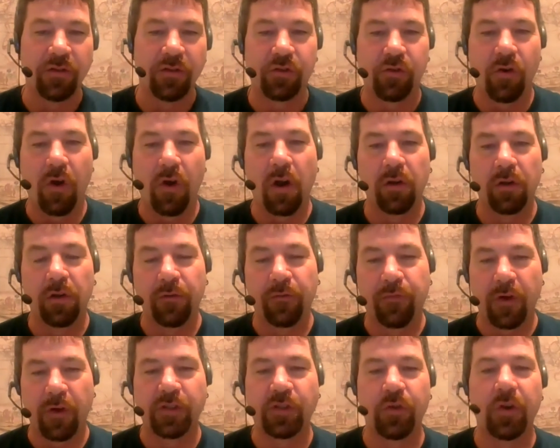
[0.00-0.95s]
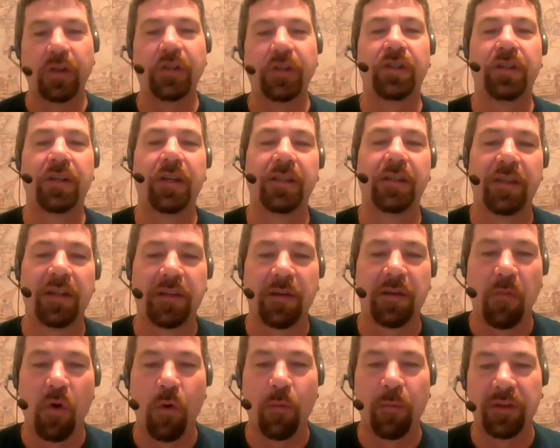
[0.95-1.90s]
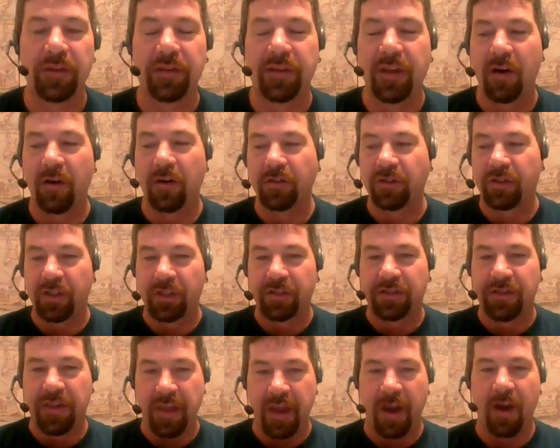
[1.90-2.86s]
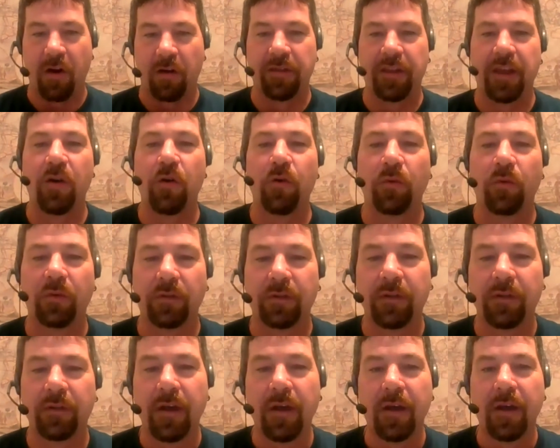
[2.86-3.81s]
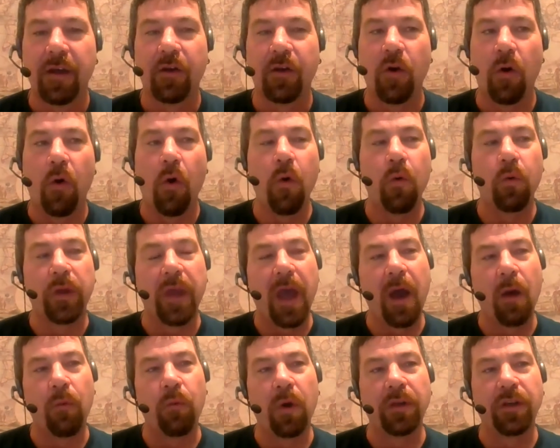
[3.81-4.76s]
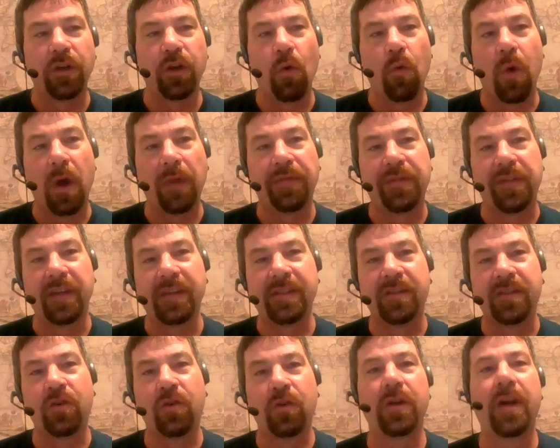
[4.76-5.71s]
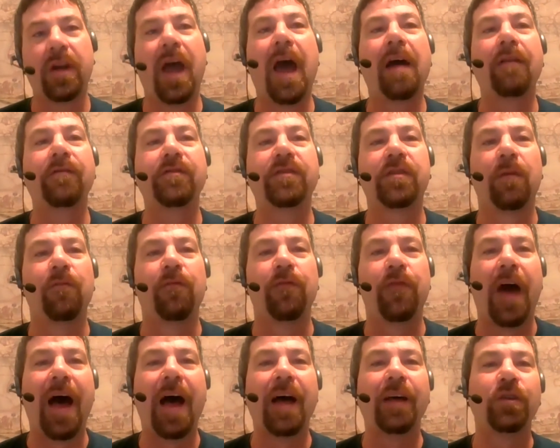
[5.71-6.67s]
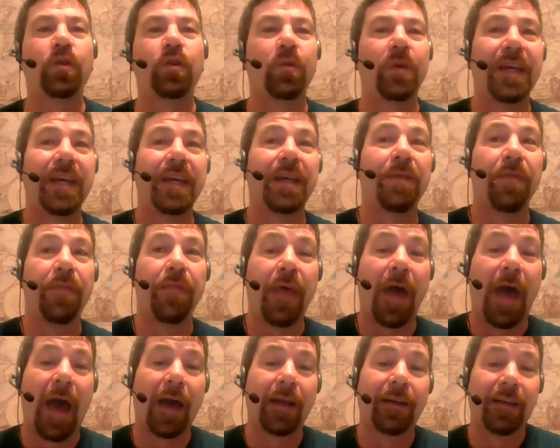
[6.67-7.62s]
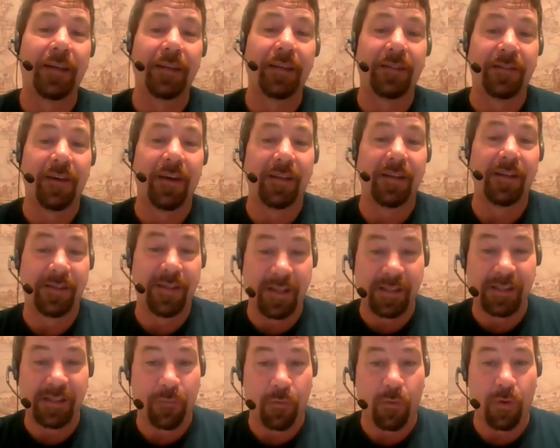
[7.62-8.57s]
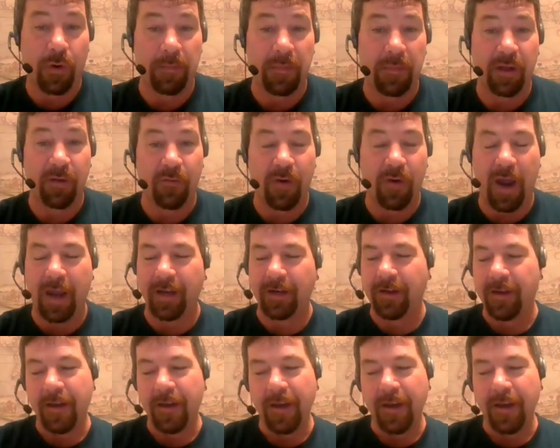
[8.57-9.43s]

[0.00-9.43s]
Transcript: struggle or frustration is at the moment, they're just there. They don't go, oh, yeah, well, you know what? This could have some value in that it does this for me, right?